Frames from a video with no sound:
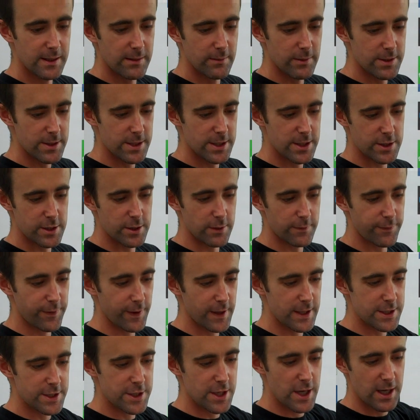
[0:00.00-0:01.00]
which is a good
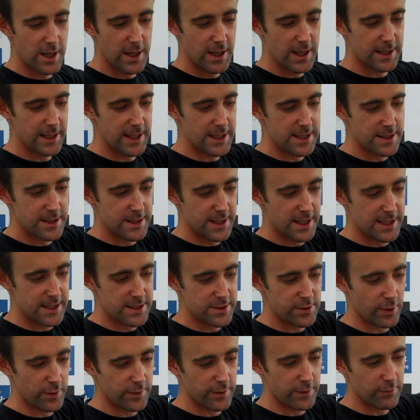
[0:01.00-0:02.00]
feature, and then it's
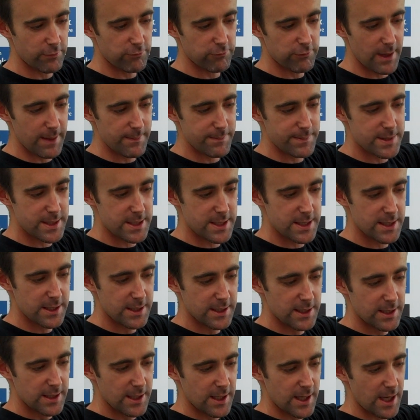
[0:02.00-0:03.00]
got the ribbed
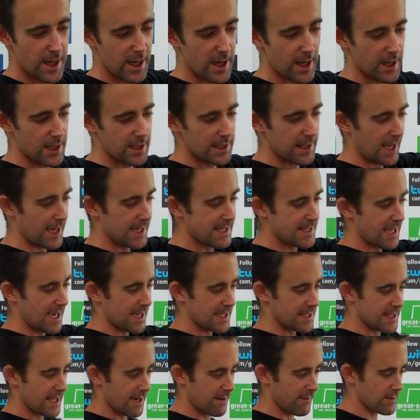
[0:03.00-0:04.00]

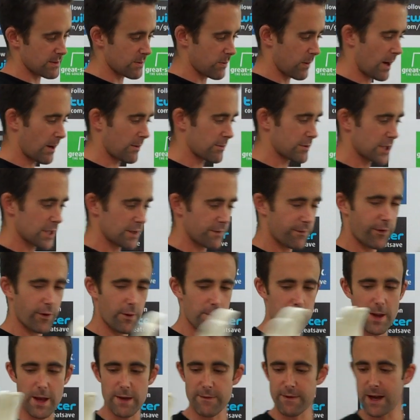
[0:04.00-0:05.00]
latex there as well, just for a
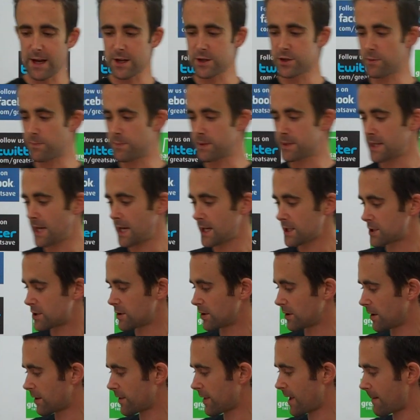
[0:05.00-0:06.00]
bit of extra protection
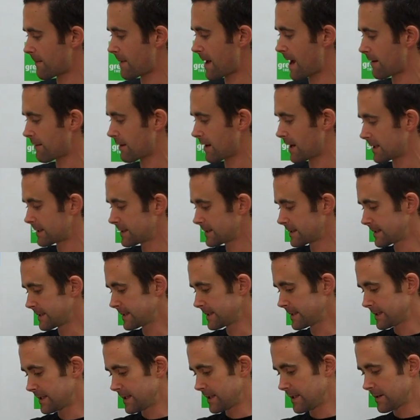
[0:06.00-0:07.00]
on the thumb area.
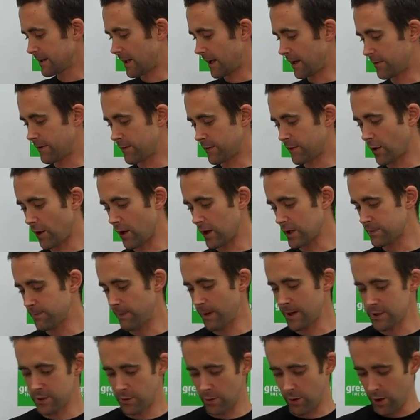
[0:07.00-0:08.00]
They've got a
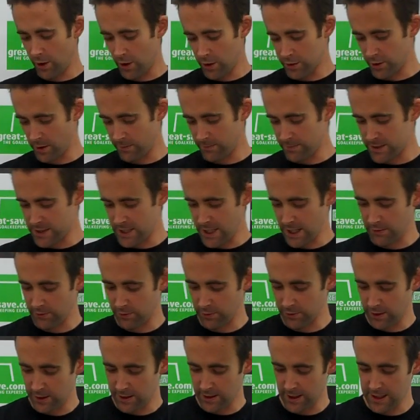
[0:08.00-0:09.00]
special hydro
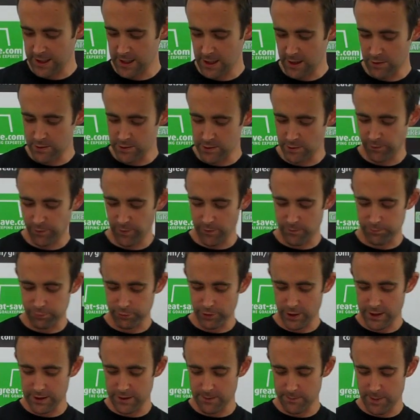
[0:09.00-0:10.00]
material that they use for
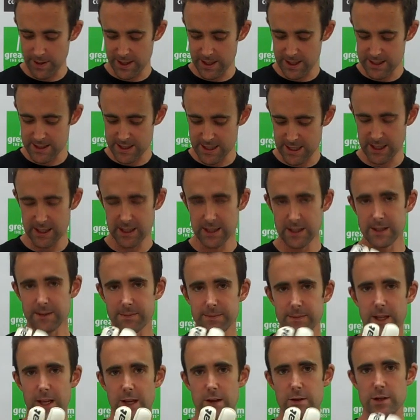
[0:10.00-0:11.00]
breathability.
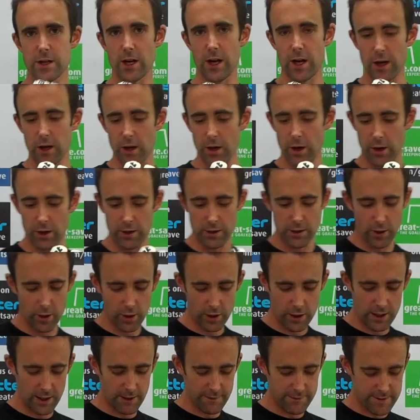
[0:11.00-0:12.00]
They use it a lot
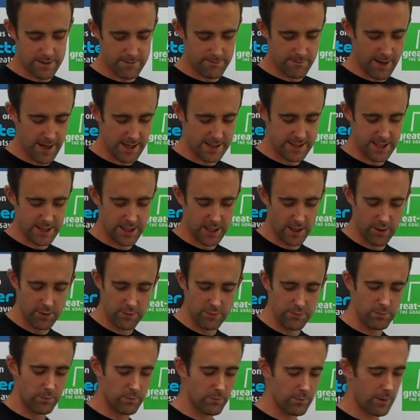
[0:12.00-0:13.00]
of gloves in
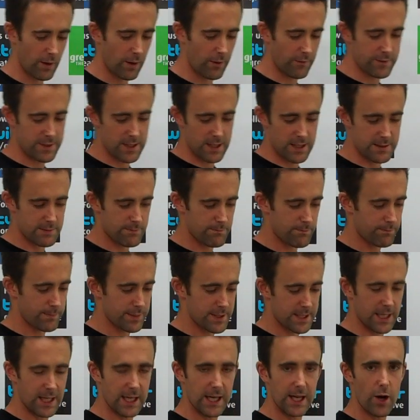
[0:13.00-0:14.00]
Mexico. Obviously it's
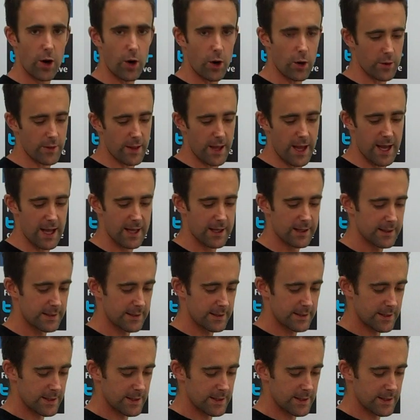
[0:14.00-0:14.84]
particularly hot there,